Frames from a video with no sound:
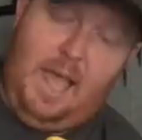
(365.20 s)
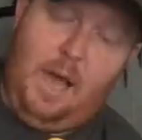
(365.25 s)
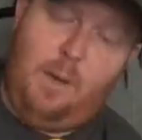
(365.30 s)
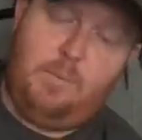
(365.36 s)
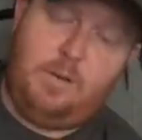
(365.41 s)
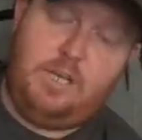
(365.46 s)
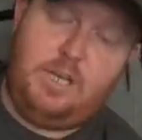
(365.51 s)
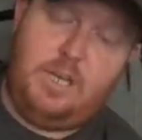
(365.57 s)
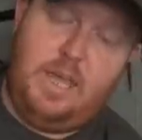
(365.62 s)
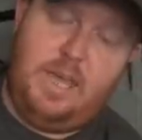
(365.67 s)
How
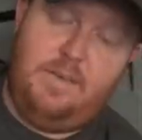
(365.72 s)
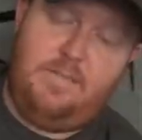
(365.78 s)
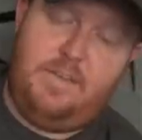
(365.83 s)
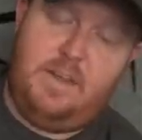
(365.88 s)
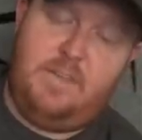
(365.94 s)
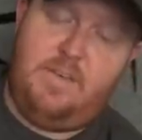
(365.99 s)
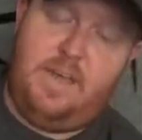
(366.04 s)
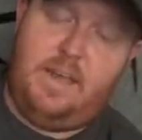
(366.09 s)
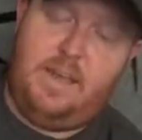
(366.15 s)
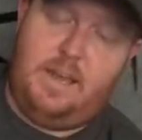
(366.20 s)
would it have
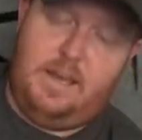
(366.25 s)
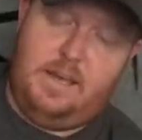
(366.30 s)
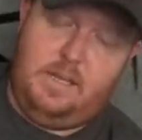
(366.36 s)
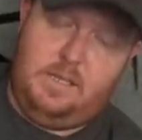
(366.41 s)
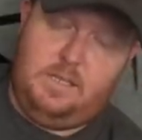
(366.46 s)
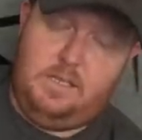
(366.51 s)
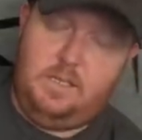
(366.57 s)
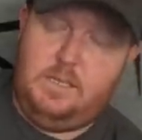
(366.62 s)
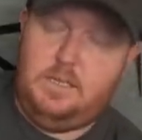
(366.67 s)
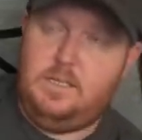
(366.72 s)
ended?
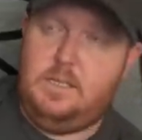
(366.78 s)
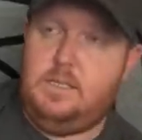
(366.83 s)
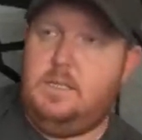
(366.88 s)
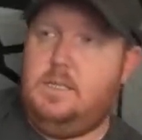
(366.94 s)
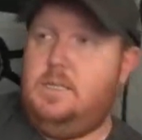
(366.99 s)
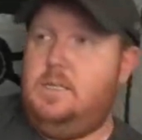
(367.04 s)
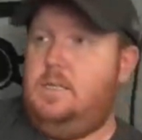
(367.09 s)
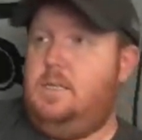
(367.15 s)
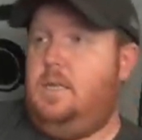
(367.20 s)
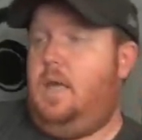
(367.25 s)

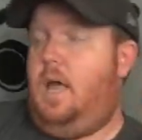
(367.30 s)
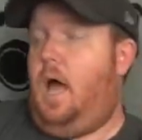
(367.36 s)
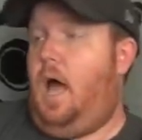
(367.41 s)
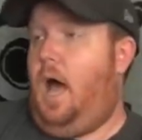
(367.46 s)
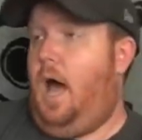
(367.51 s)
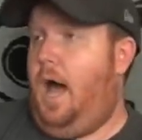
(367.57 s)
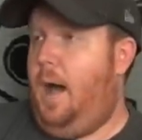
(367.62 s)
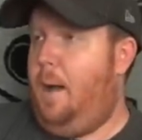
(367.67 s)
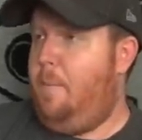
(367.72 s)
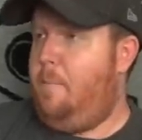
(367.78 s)

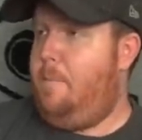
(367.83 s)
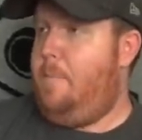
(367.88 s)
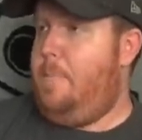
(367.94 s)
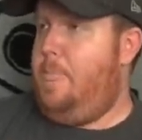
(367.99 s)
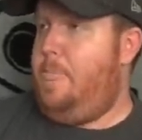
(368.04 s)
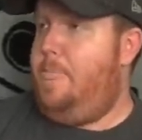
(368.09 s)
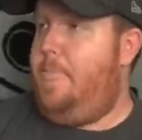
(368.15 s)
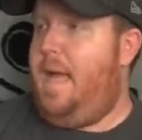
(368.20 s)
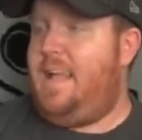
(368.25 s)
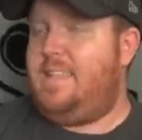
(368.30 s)

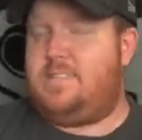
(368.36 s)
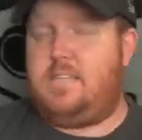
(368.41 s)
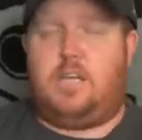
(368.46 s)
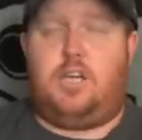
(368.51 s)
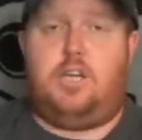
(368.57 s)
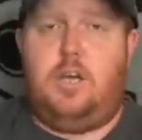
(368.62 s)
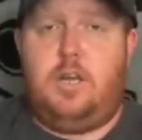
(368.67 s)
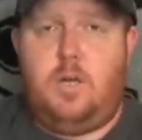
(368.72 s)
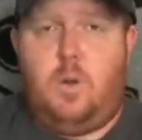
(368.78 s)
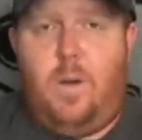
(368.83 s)
That's a
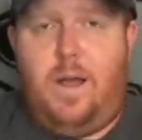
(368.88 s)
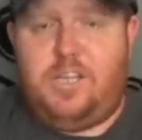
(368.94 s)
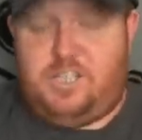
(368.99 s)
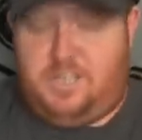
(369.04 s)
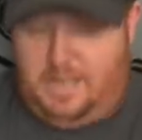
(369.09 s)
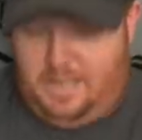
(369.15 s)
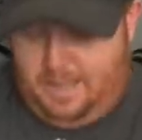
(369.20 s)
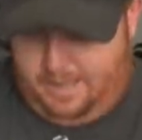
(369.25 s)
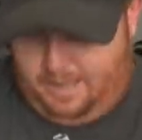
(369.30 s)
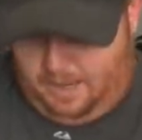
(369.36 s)
good
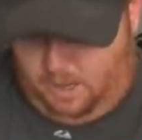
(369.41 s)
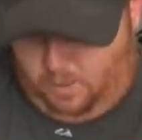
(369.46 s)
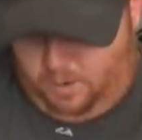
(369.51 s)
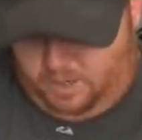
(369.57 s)
question. I like that